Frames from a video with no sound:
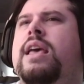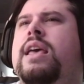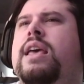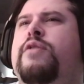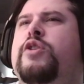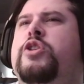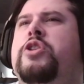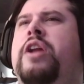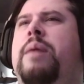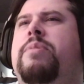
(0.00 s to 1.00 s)
If you
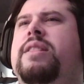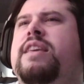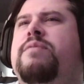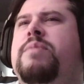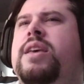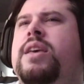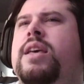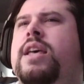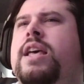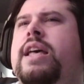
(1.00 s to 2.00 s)
do not believe me,
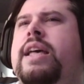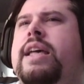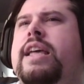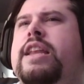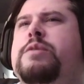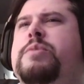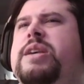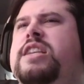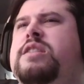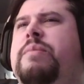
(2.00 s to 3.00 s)
it is
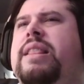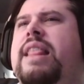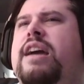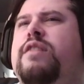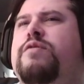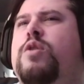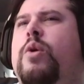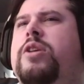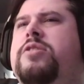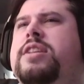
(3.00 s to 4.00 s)
because of my lack of
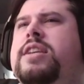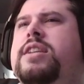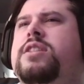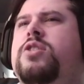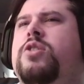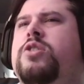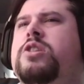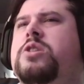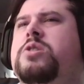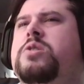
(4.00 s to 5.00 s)
loyalty to earn
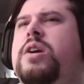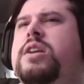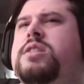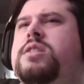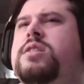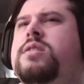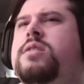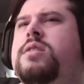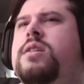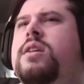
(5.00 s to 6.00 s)
your trust.
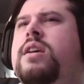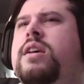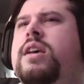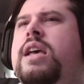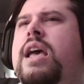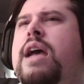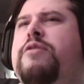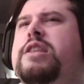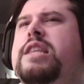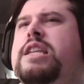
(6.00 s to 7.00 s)

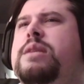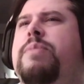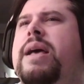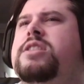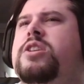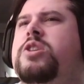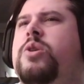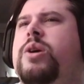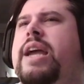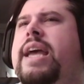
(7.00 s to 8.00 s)
Everything depends on
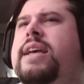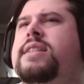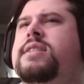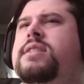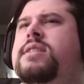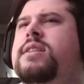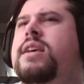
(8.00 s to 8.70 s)
your hands.